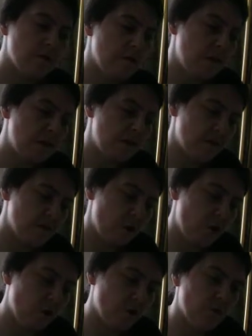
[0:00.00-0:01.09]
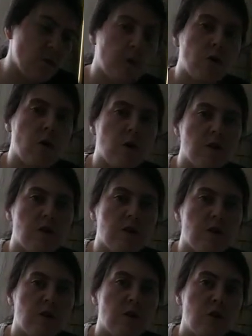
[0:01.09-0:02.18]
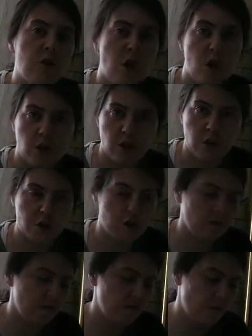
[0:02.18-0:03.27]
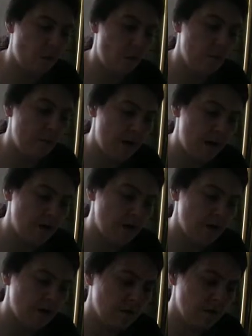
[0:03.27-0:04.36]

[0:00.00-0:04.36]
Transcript: speaks of occult knowledge, so maybe in the